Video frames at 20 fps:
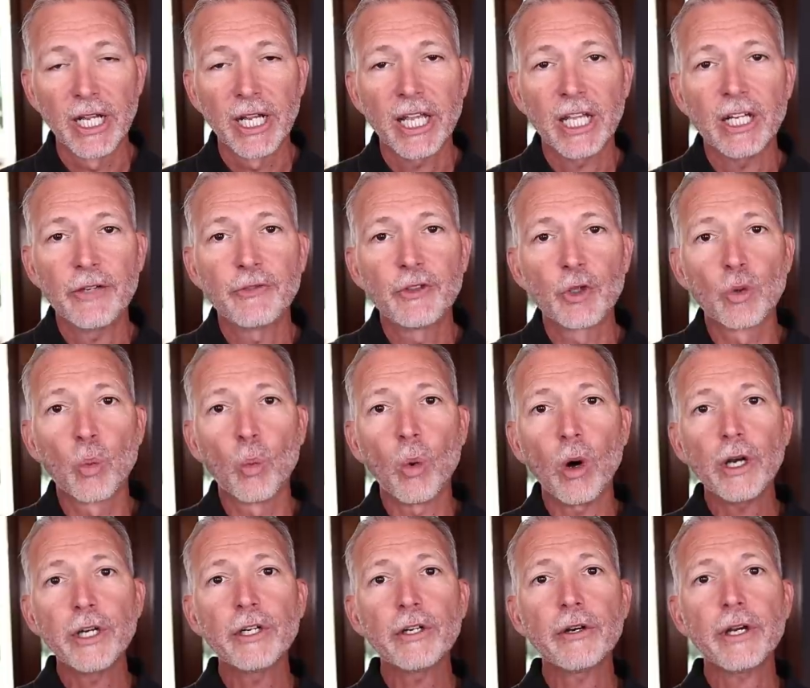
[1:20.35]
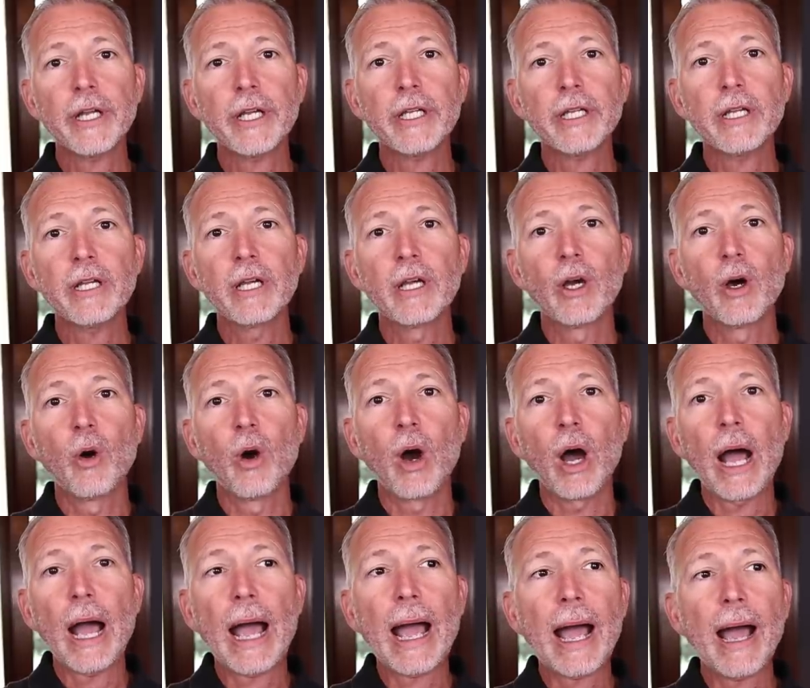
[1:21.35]
And if you're wondering
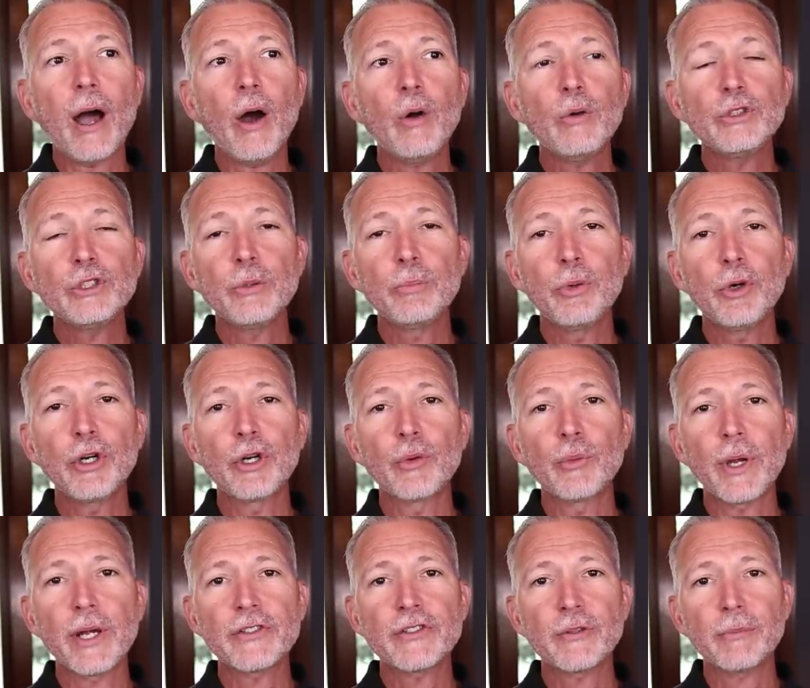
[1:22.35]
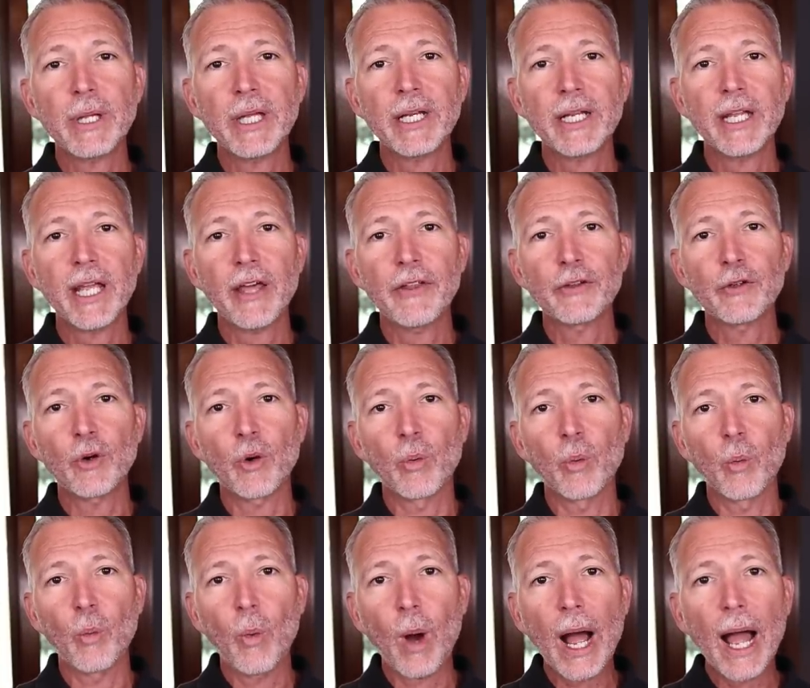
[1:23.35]
how to put a resume together or
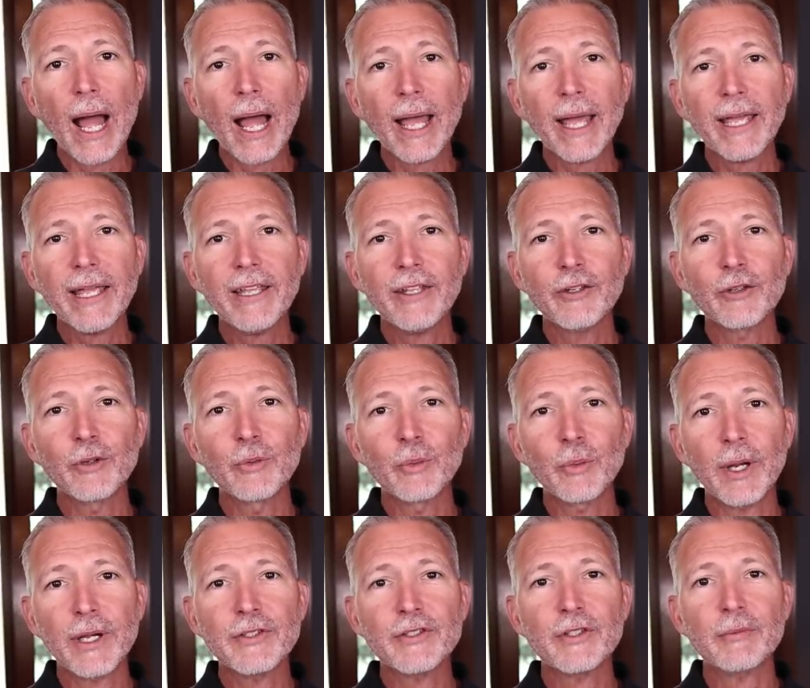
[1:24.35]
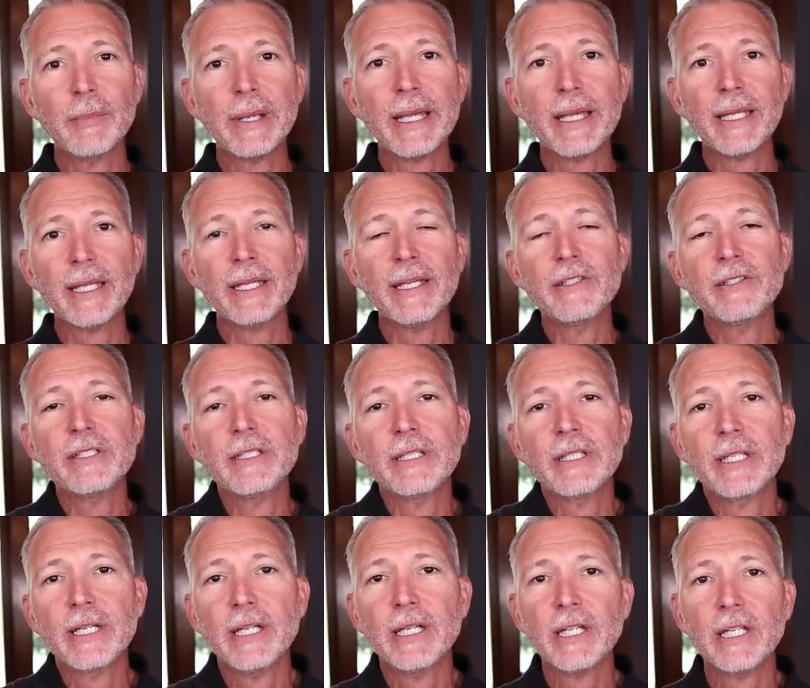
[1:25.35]
why your resume
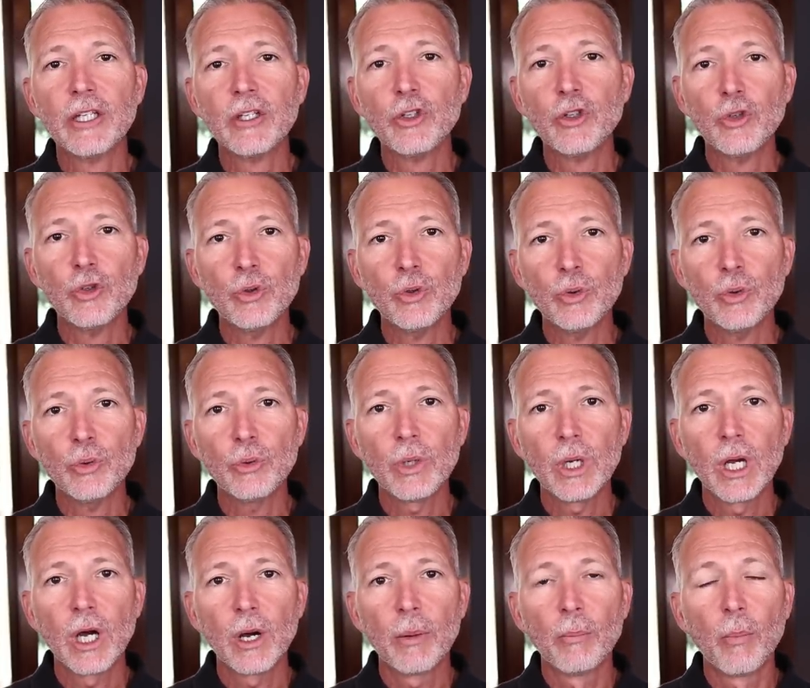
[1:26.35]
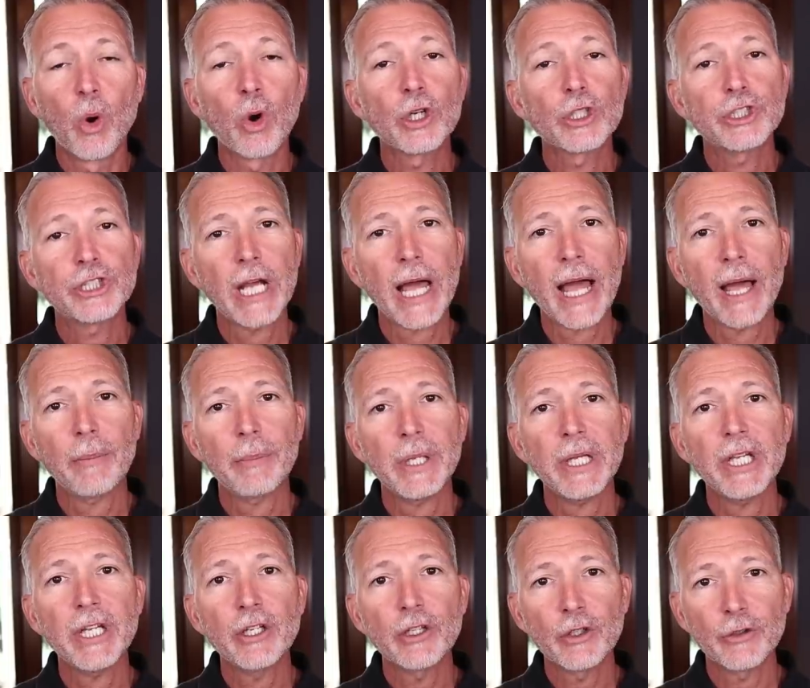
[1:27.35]
isn't getting you more job
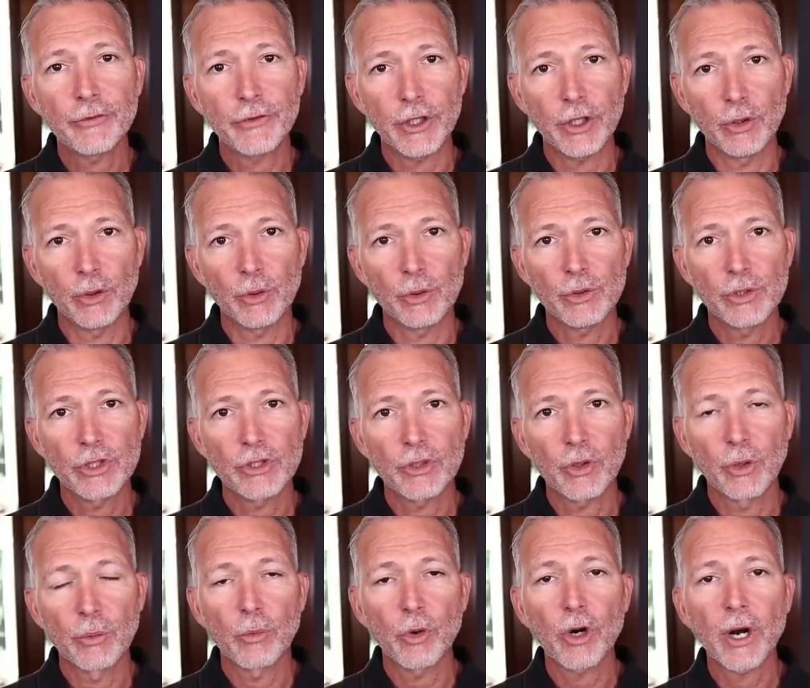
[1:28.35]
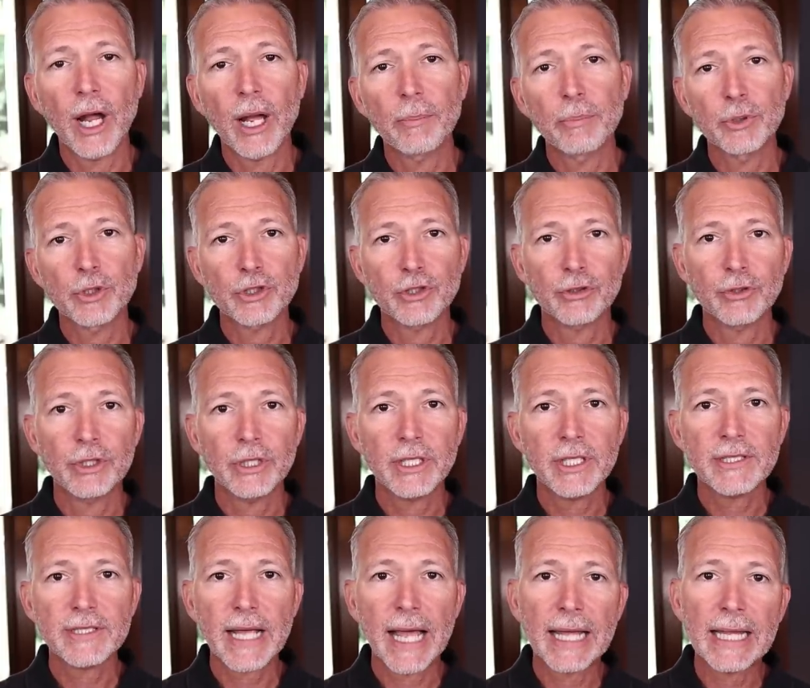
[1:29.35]
interviews or more
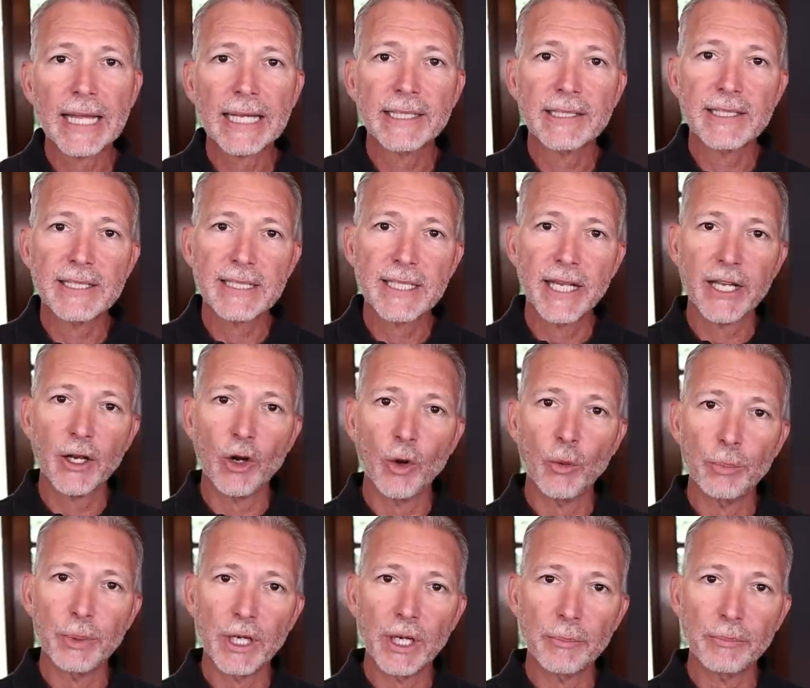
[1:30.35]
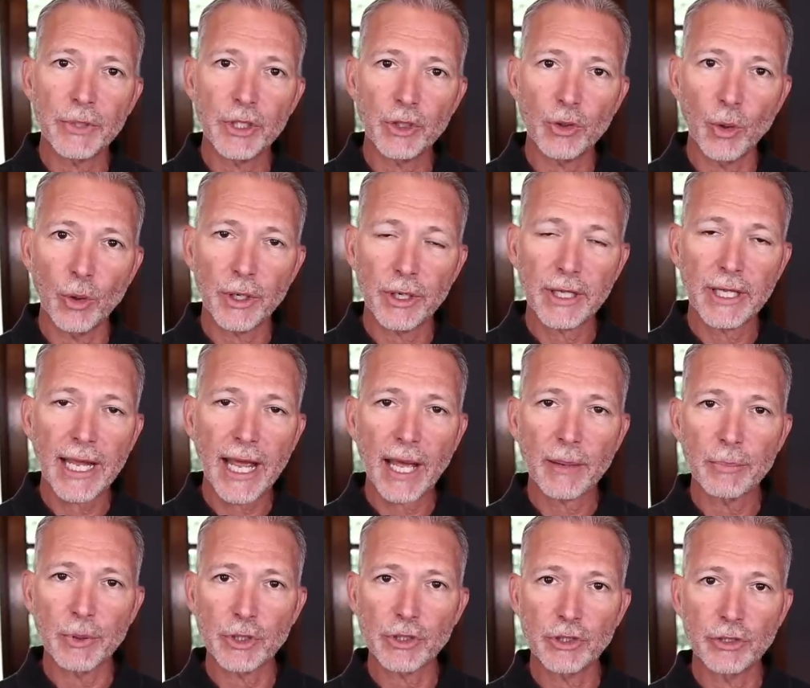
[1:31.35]
opportunities. I like to say open up the door to the
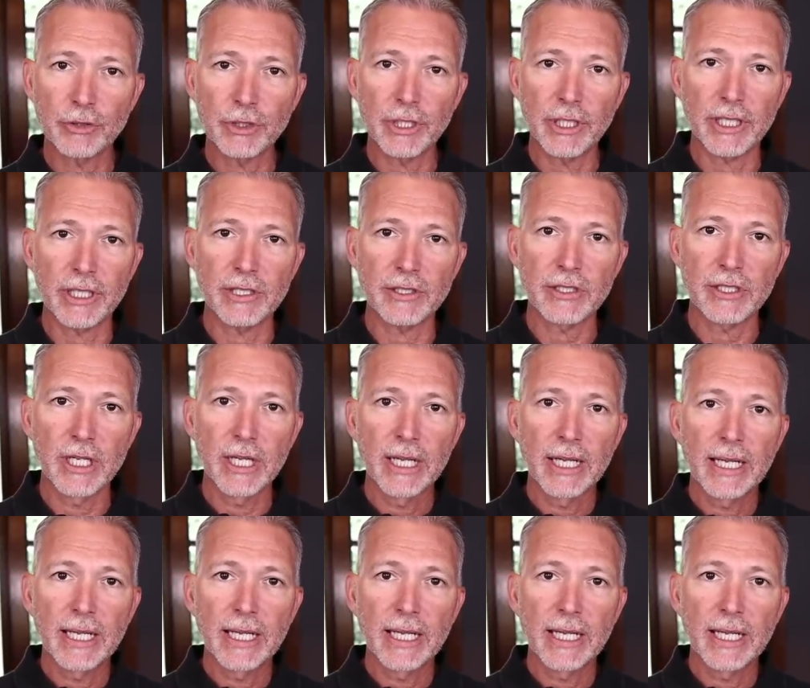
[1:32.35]
opportunities.